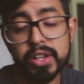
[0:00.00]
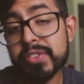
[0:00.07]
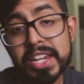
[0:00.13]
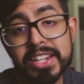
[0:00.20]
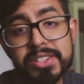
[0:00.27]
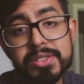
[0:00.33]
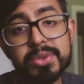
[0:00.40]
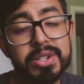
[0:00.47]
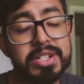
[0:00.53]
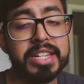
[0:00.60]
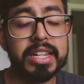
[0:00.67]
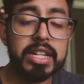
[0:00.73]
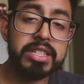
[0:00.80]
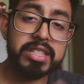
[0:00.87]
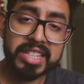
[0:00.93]
of any sorts,
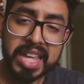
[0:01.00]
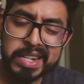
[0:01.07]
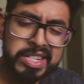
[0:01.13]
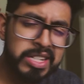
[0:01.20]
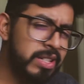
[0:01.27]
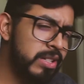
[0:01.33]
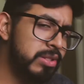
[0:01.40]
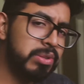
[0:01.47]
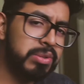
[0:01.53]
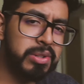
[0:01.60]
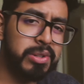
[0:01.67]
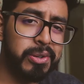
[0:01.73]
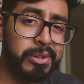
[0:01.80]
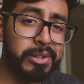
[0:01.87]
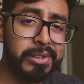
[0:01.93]
any sketches
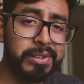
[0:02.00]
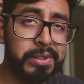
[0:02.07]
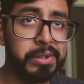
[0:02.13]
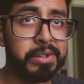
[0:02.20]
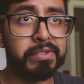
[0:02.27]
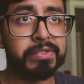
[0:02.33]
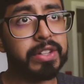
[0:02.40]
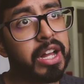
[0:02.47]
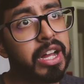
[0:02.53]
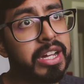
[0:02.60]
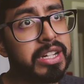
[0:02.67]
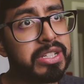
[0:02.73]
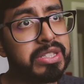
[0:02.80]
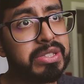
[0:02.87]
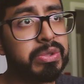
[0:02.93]
or, or, or
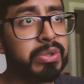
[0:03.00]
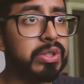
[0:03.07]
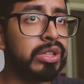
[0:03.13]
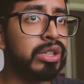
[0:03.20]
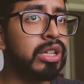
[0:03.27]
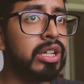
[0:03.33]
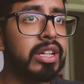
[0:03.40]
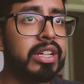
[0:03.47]
vlogs or